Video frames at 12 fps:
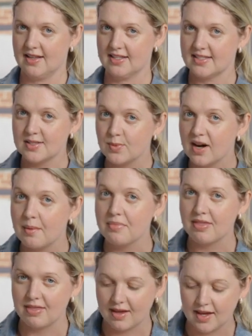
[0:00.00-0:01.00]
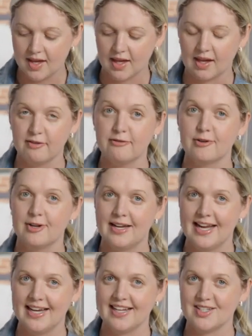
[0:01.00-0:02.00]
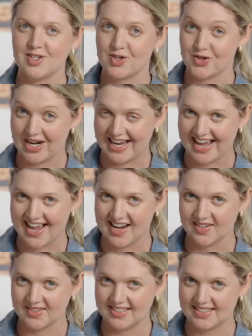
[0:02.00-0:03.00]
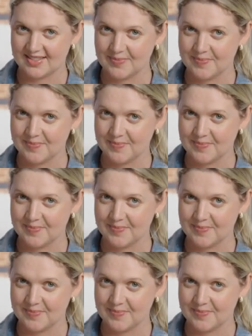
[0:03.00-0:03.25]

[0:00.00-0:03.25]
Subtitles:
This is what I'm thinking for Lenny's tree house.